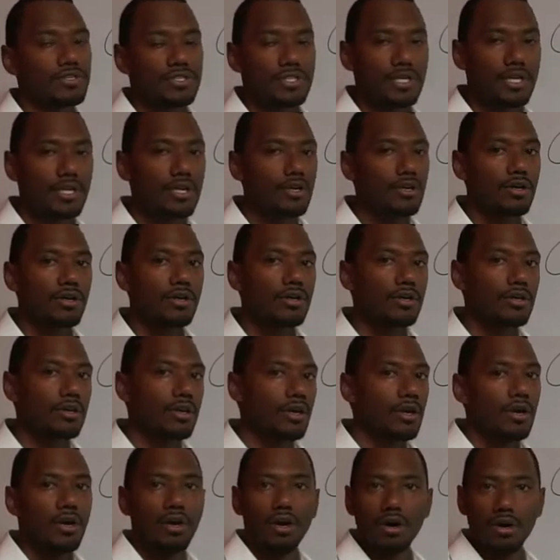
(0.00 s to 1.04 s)
it sitting on
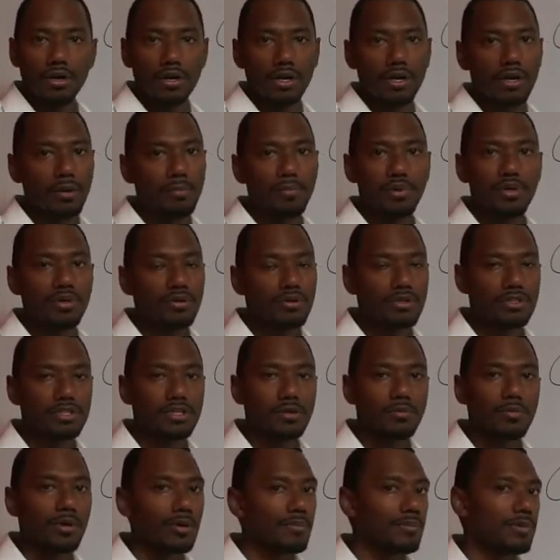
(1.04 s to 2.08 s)
a computer
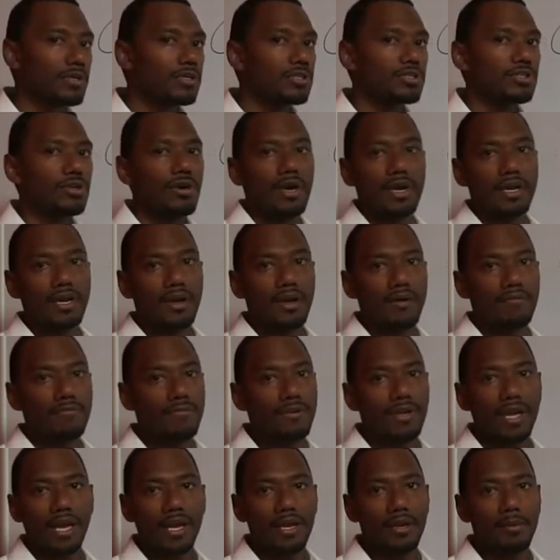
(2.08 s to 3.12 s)
somewhere, because you'll end up
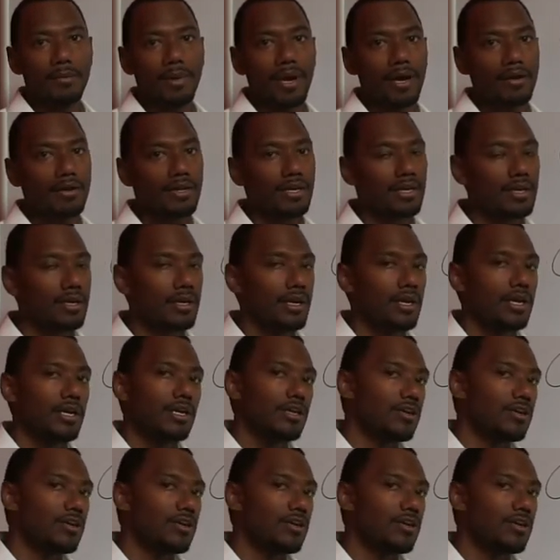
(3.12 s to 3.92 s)
forgetting about it.